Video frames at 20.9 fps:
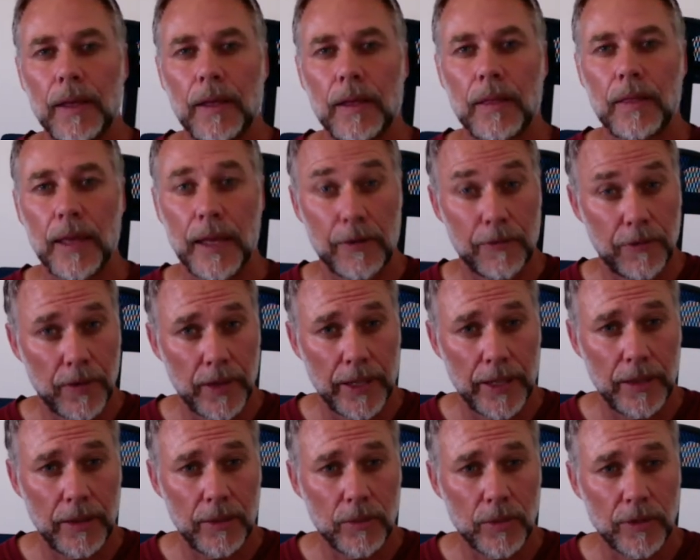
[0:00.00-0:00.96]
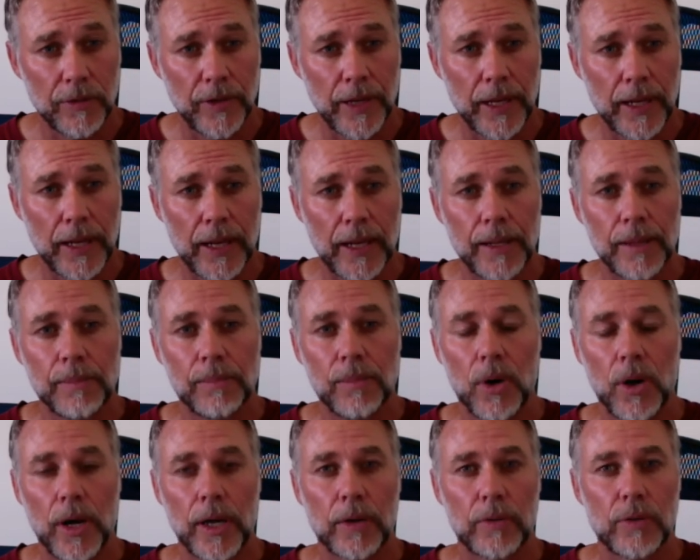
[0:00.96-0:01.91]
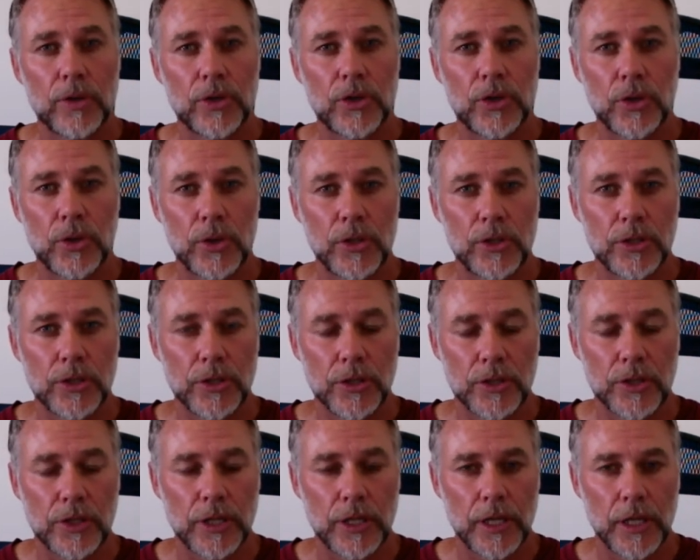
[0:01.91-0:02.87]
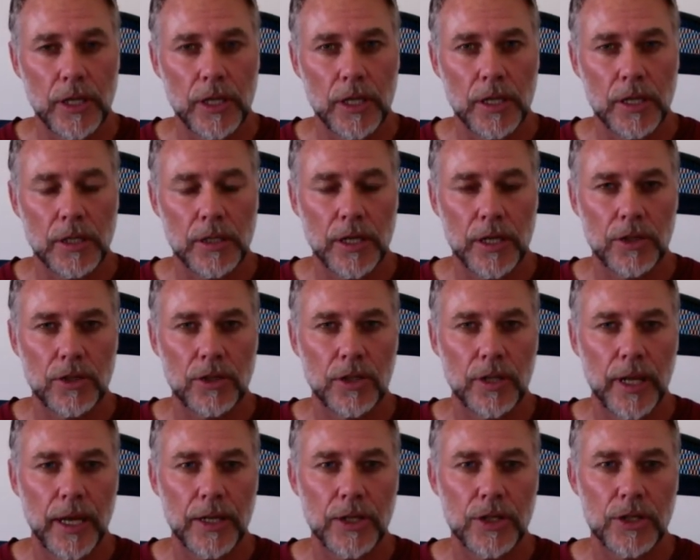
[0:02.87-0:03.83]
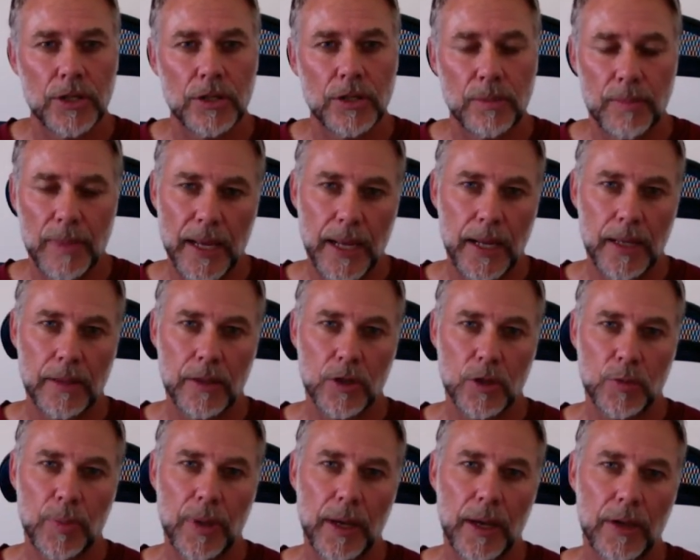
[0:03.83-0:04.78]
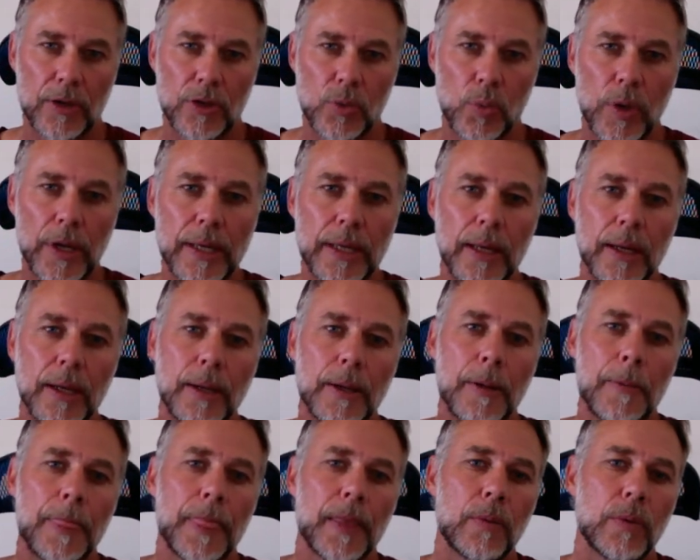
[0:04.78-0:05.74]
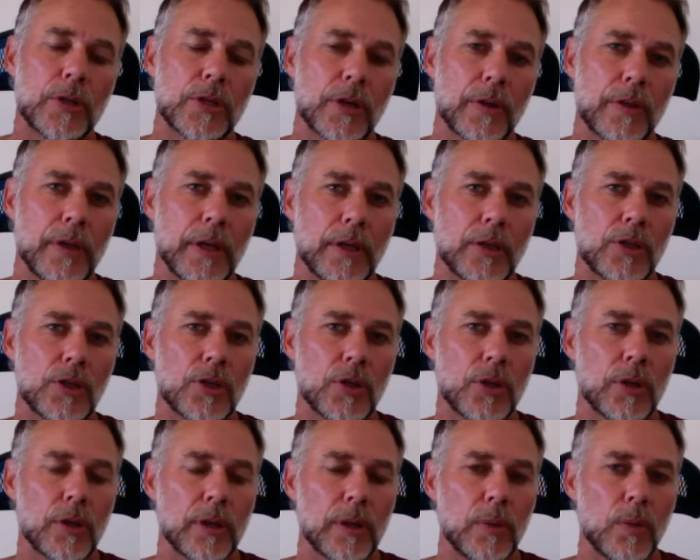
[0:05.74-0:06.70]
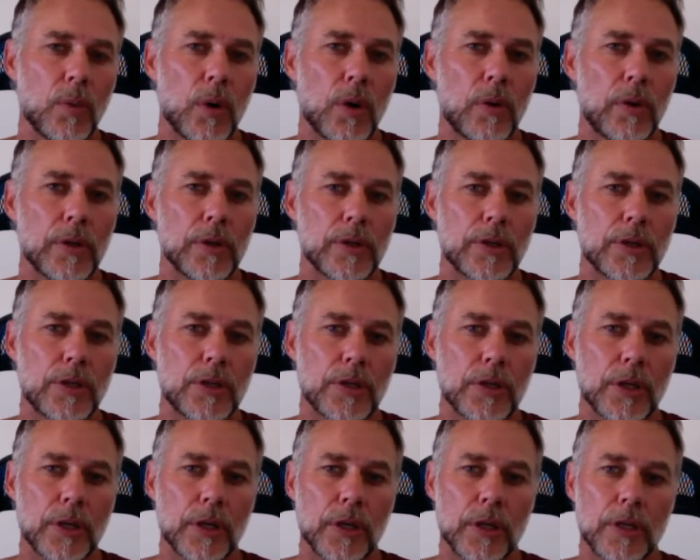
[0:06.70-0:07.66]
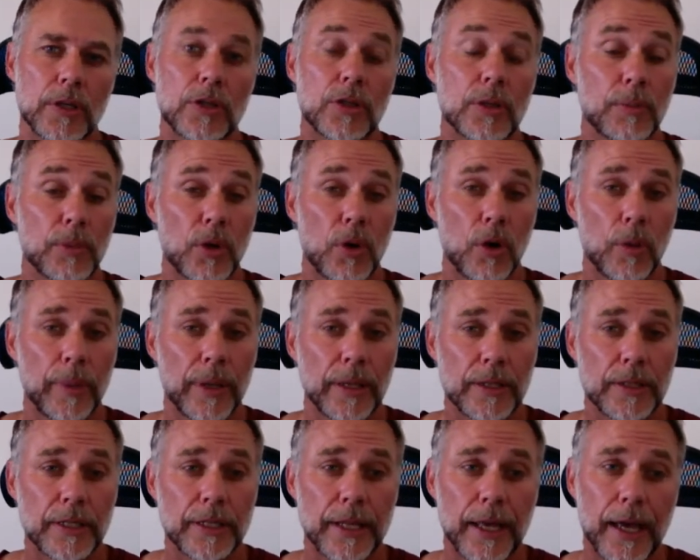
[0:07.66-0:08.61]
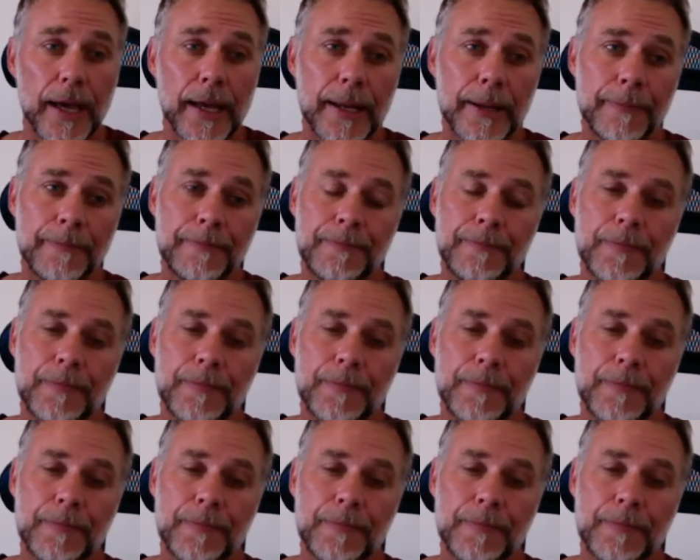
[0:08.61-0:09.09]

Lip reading: Thankfully, we've had a minor resurgence in destination demand this past week, which I think certainly warrants some comment today.